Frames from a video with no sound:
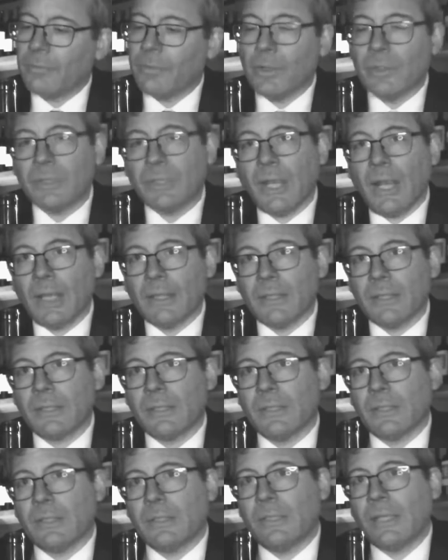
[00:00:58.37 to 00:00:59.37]
Rosé. This is
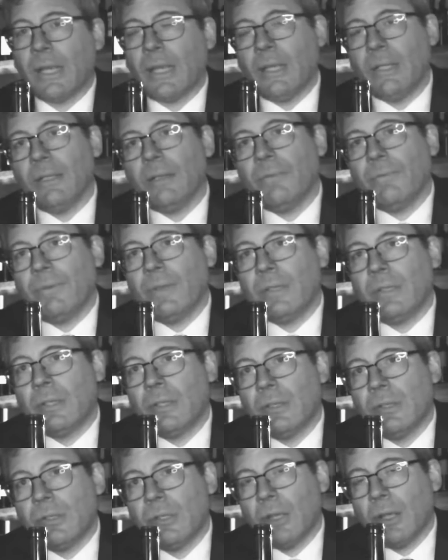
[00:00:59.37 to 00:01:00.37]
the second
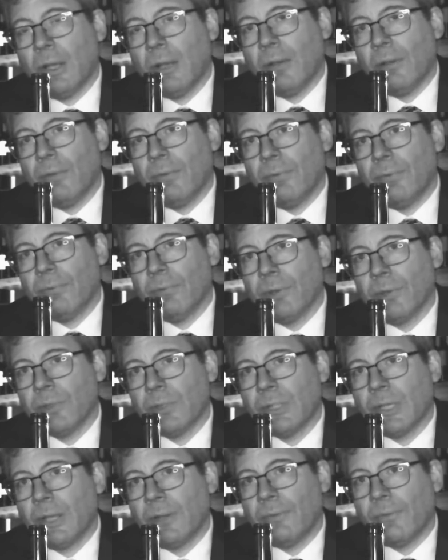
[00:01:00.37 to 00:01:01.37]
vintage of
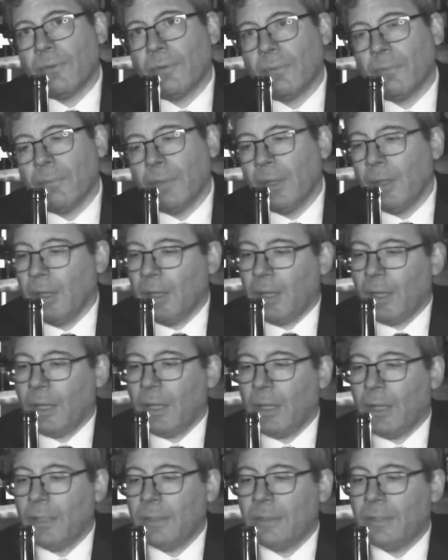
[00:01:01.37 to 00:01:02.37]
Rosé from
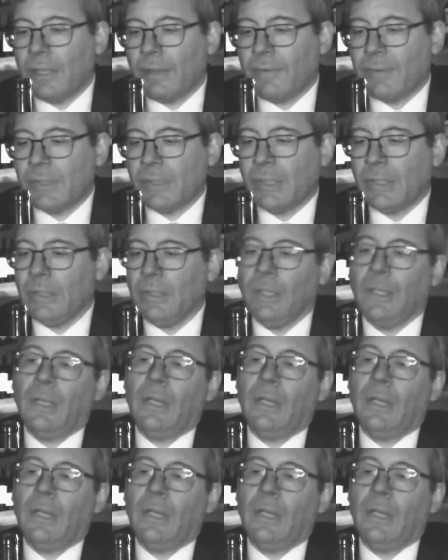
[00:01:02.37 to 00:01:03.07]
Devison.